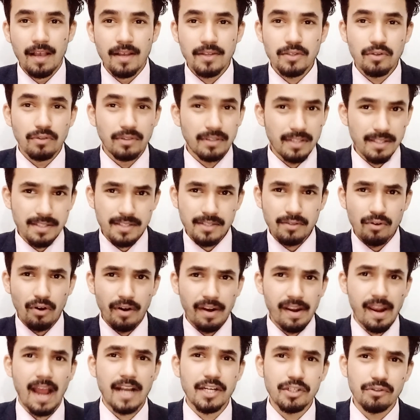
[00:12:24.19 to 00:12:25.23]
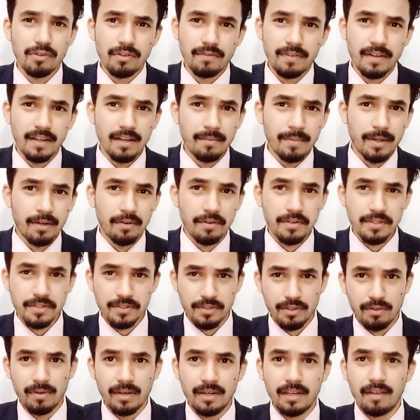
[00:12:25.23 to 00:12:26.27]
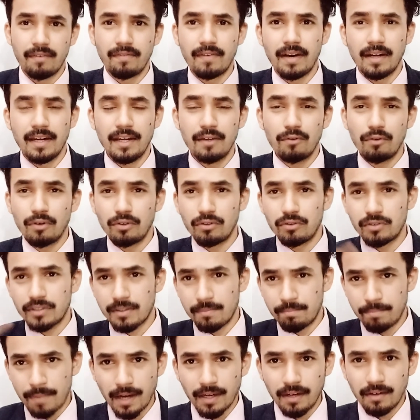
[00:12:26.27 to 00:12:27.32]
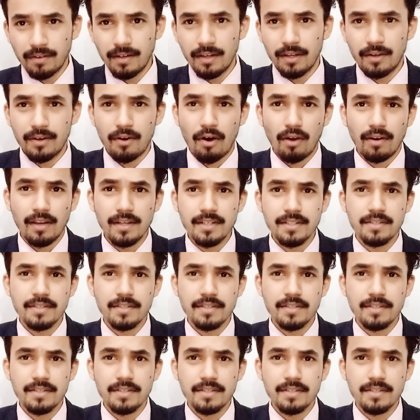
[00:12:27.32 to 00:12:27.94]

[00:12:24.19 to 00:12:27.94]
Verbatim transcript: So this is not an actual figure because you will definitely go into some particular college.